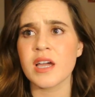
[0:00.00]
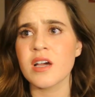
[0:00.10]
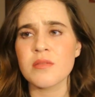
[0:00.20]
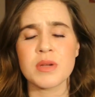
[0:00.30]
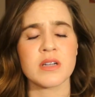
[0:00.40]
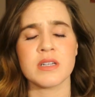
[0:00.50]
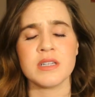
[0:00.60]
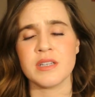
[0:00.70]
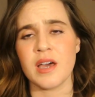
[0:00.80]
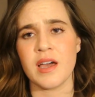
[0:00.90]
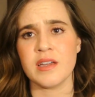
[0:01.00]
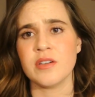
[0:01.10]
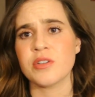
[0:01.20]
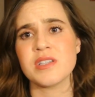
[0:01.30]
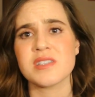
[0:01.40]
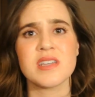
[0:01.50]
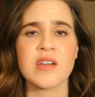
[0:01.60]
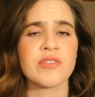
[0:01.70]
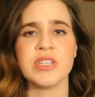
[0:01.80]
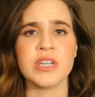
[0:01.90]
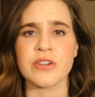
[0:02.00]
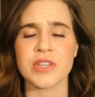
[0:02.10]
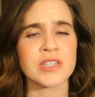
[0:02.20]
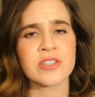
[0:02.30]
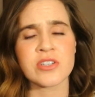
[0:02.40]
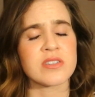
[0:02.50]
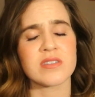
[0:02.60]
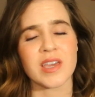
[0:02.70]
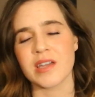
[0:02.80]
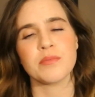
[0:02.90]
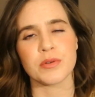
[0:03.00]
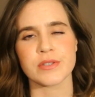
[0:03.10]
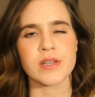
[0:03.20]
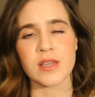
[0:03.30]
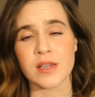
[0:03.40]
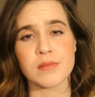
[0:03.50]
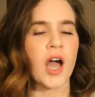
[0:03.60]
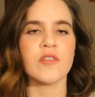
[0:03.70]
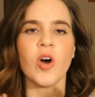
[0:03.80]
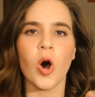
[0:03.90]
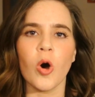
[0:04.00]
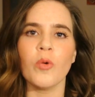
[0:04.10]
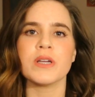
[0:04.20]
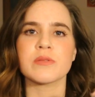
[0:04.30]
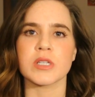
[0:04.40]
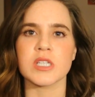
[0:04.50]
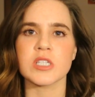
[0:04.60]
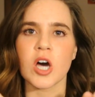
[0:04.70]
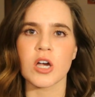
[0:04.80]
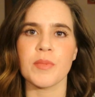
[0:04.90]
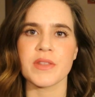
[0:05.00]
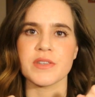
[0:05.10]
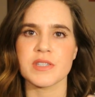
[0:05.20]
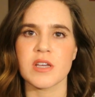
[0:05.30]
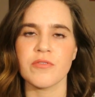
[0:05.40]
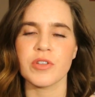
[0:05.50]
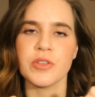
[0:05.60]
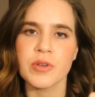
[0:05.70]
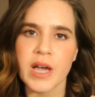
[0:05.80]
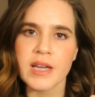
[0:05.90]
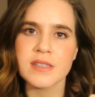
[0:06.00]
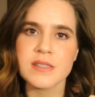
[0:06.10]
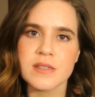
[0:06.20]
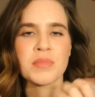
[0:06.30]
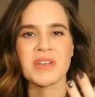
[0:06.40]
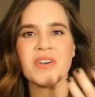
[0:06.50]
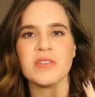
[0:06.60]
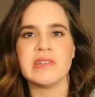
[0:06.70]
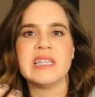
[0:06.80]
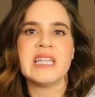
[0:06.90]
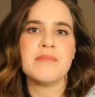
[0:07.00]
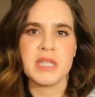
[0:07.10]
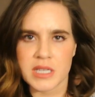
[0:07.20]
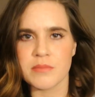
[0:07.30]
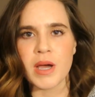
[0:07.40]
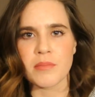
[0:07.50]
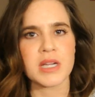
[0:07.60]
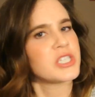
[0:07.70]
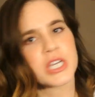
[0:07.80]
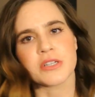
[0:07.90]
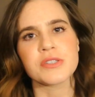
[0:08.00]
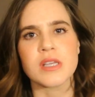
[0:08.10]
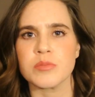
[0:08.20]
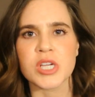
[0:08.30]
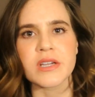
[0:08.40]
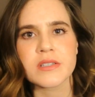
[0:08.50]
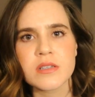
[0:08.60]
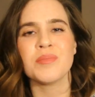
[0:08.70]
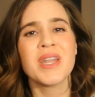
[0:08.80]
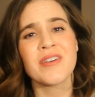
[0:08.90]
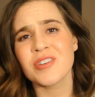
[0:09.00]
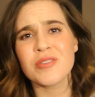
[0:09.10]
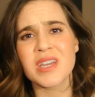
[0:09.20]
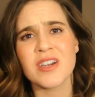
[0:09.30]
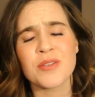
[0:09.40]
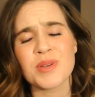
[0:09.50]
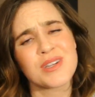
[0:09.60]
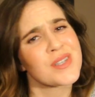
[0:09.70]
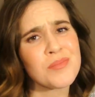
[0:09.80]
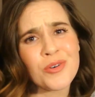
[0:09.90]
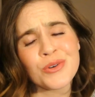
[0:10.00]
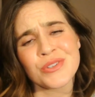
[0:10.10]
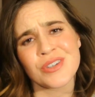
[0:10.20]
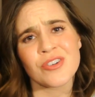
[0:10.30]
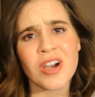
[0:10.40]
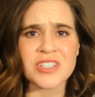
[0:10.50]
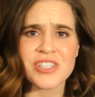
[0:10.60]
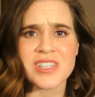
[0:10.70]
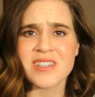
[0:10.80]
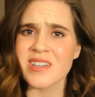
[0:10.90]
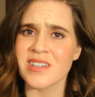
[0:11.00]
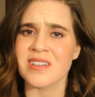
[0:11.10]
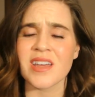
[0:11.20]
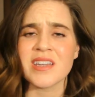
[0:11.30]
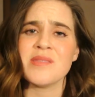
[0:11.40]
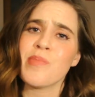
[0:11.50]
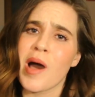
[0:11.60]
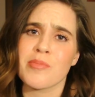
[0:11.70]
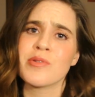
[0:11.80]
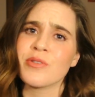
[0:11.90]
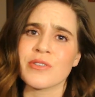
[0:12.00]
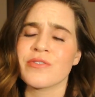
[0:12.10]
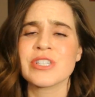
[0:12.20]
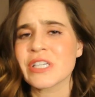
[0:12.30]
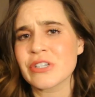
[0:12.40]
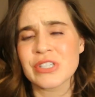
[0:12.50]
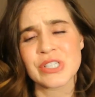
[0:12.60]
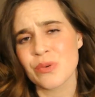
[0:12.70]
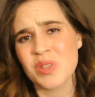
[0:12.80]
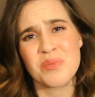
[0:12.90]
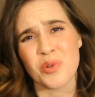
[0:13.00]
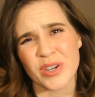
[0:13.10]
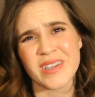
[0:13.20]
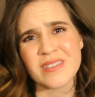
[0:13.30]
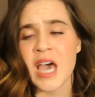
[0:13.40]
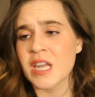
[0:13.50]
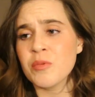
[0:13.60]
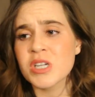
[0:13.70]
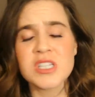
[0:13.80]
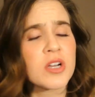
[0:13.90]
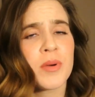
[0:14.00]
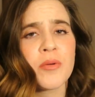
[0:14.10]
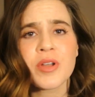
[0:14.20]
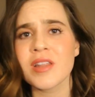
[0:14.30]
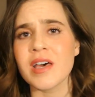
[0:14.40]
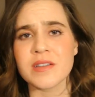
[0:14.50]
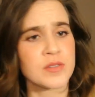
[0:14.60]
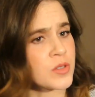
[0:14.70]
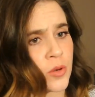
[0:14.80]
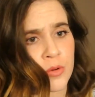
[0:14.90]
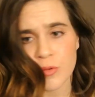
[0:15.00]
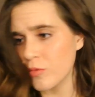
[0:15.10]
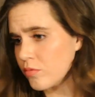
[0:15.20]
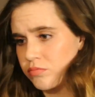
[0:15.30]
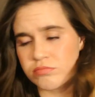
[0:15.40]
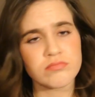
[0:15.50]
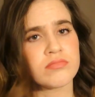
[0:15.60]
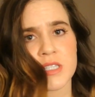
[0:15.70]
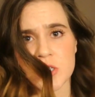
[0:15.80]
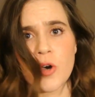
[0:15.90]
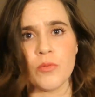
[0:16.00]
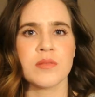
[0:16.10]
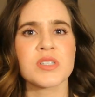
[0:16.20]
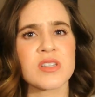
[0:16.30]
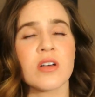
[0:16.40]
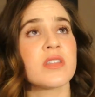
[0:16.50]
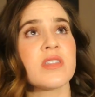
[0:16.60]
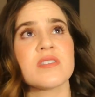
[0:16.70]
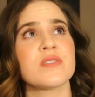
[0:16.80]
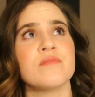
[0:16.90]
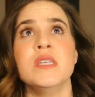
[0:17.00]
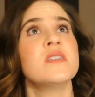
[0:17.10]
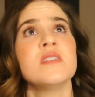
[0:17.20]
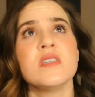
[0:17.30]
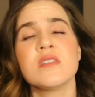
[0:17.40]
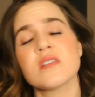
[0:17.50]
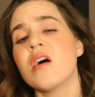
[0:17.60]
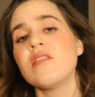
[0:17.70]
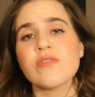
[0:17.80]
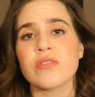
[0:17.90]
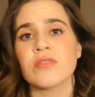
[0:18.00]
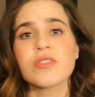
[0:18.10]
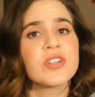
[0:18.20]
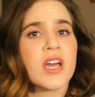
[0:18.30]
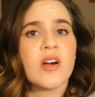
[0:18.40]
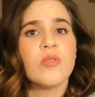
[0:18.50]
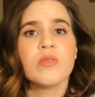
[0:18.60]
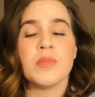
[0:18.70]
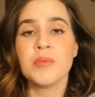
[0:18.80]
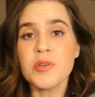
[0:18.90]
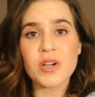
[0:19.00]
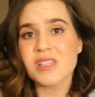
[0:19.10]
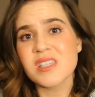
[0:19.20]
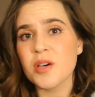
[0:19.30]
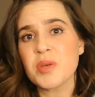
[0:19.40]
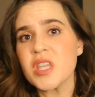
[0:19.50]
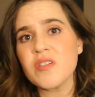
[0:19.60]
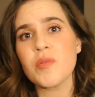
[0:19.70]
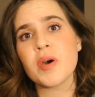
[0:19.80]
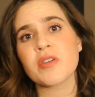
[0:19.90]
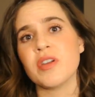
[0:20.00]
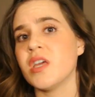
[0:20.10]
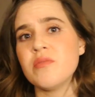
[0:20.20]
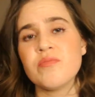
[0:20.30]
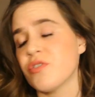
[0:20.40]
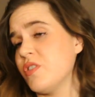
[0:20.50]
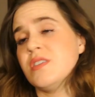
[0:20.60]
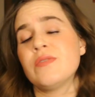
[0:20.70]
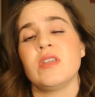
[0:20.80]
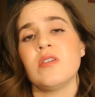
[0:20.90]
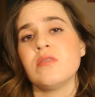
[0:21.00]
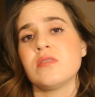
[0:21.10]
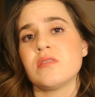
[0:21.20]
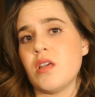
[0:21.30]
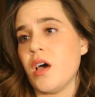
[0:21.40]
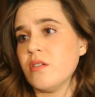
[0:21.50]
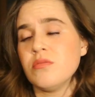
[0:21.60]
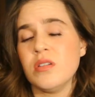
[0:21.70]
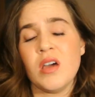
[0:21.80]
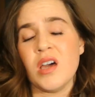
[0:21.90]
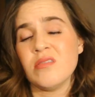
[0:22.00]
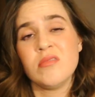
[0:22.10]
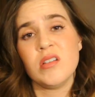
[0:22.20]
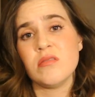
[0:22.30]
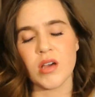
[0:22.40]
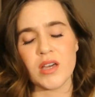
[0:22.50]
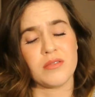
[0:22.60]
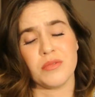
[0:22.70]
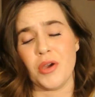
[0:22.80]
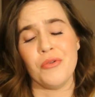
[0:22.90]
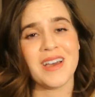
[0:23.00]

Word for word: I got married. I go to Disney every year. That's just the kind of person I am. I've always wanted to talk about this stuff with you guys, but I felt limited by my channel subject. But now I don't care because I'm old and crotchety and I eat popcorn for dinner at two in the morning. And I want to talk about what I like so let's go. I'm just calling this Disney stuff for now. Maybe you guys can help me think of a better name for these videos. I don't, I don't know. I don't know.